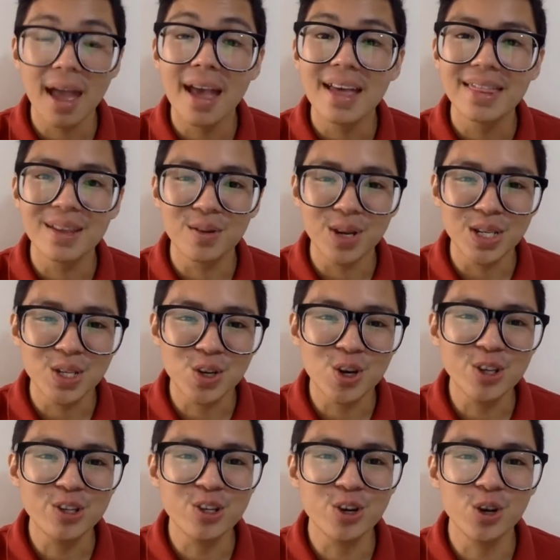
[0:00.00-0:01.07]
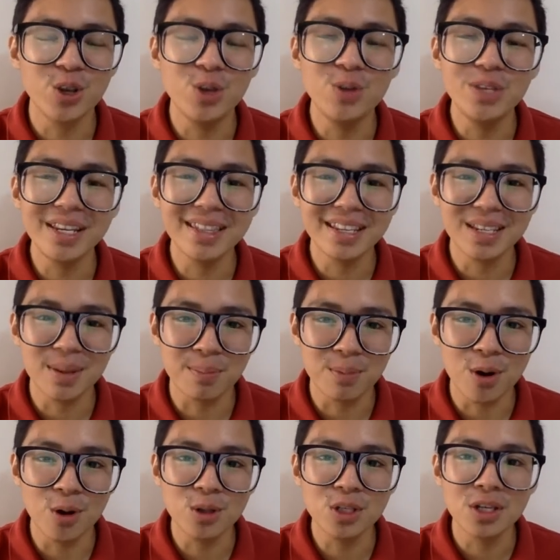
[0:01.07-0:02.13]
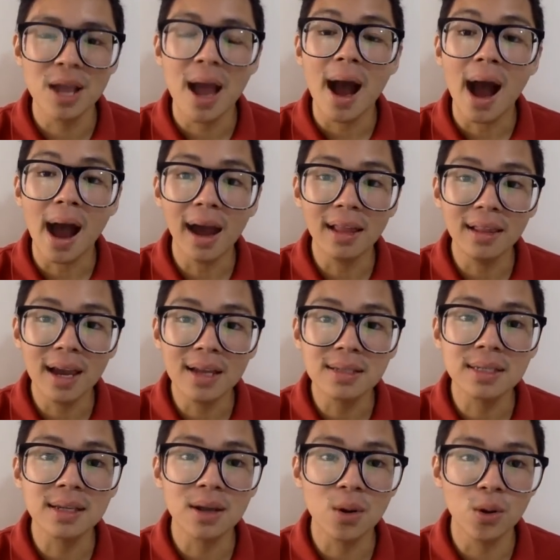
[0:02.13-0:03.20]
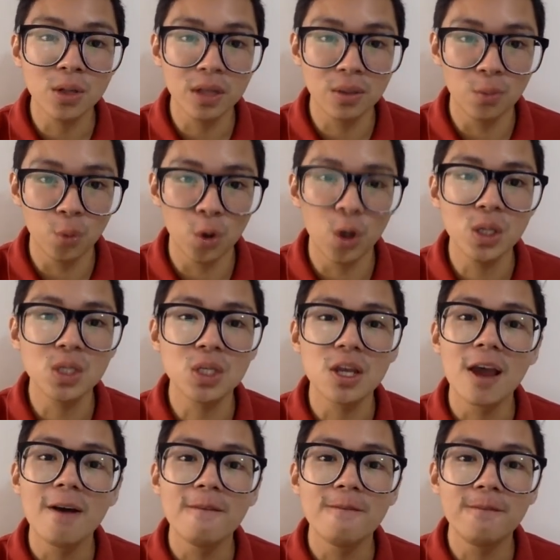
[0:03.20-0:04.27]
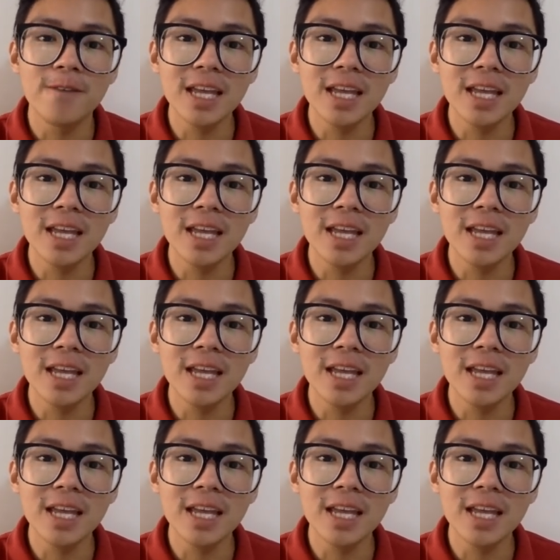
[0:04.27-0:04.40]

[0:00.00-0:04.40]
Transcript: the researcher using this approach highlights the coded words